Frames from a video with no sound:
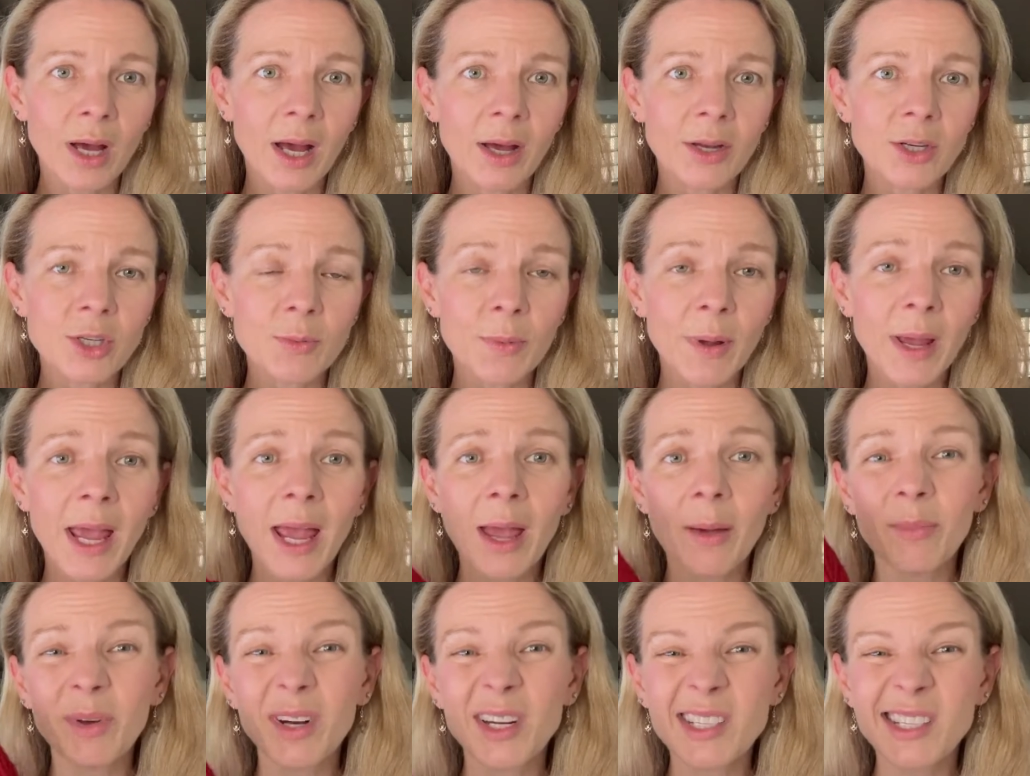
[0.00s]

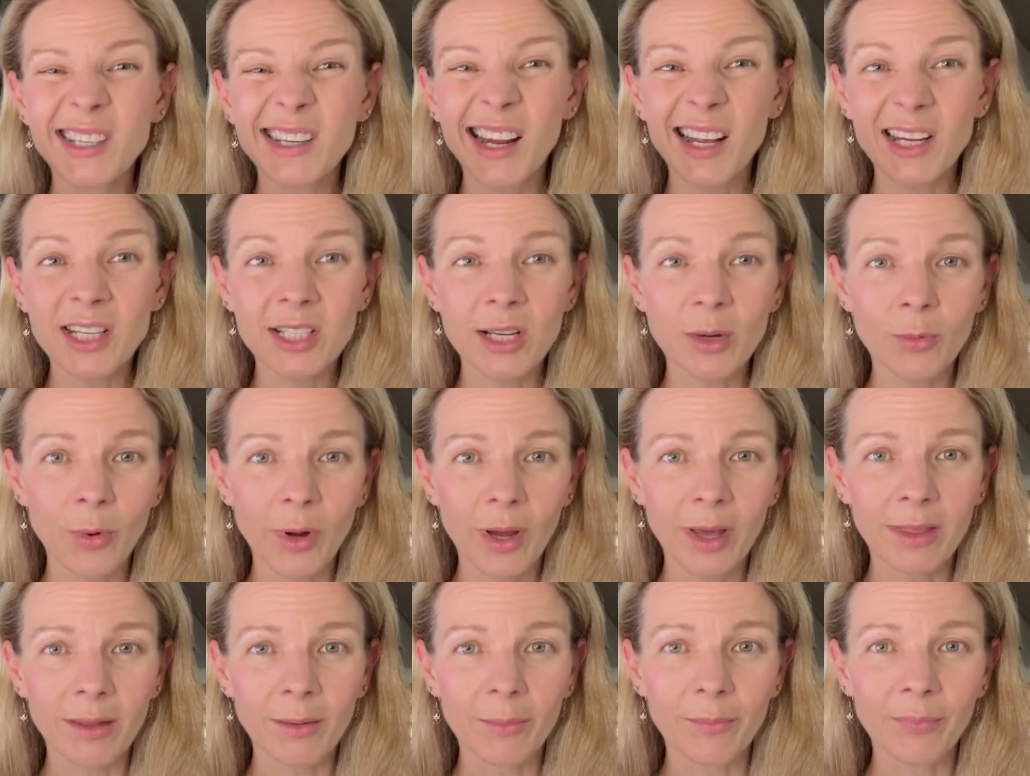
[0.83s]
Japan, but I didn't actually
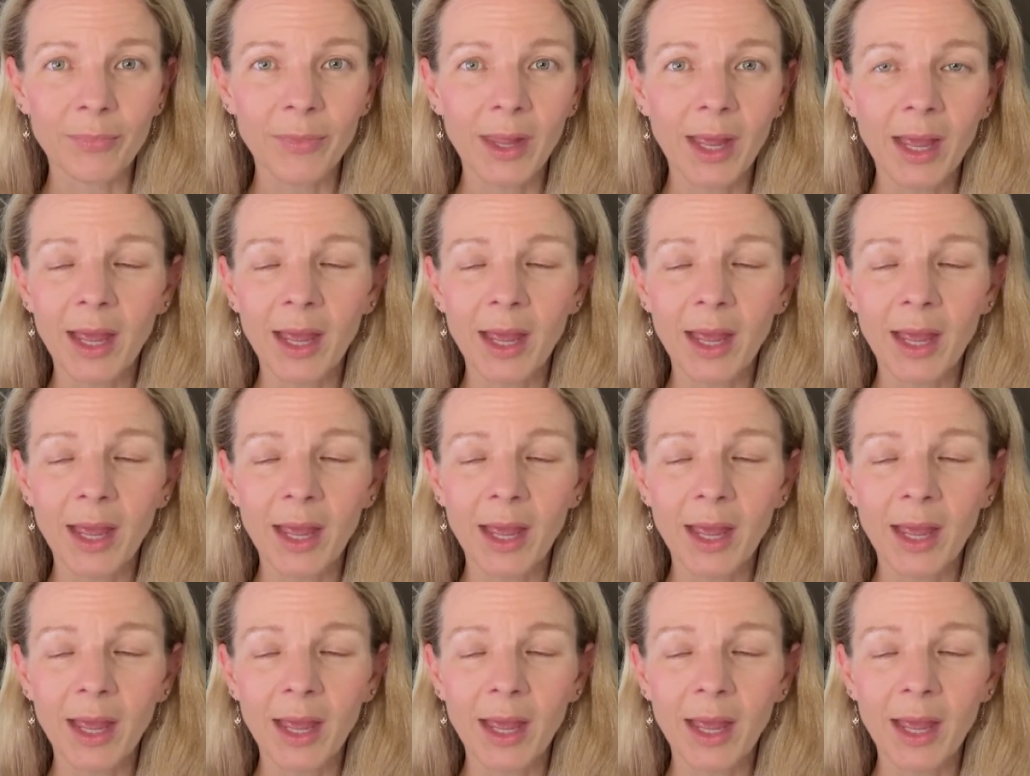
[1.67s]
wear them,